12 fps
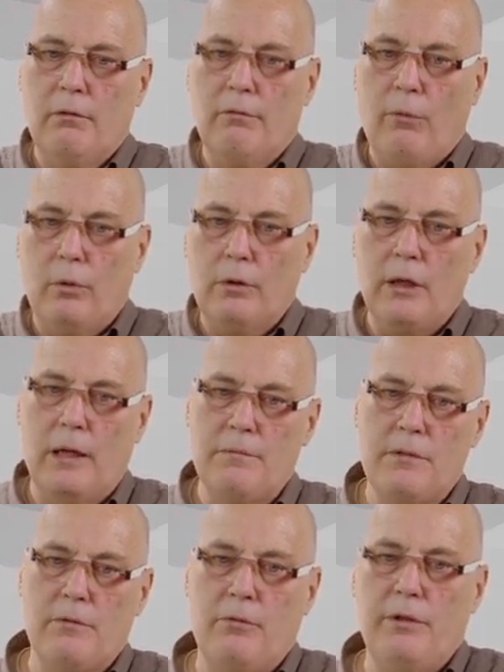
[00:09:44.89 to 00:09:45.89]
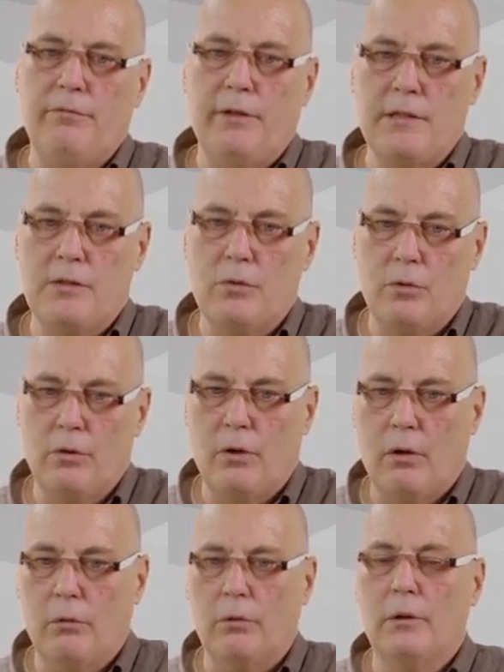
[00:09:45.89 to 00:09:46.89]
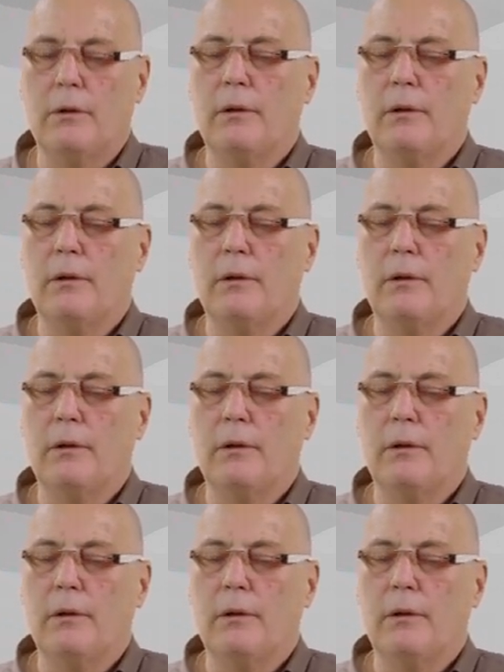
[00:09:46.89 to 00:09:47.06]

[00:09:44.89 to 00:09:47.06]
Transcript: fault types: 3-phase to ground,